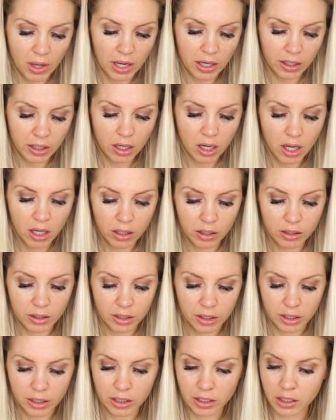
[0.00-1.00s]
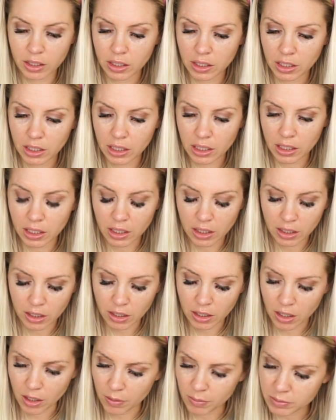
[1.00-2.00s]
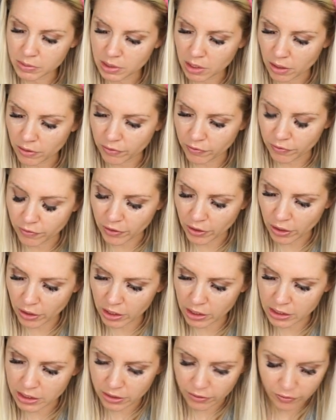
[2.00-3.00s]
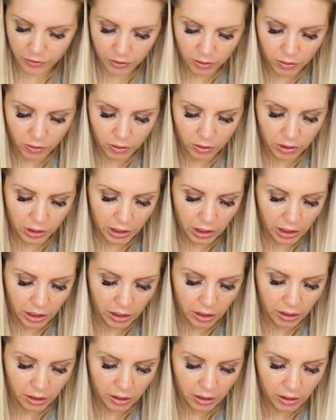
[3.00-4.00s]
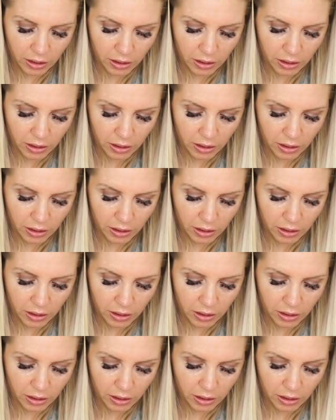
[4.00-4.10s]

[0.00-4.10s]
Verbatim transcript: that color comes off very different looking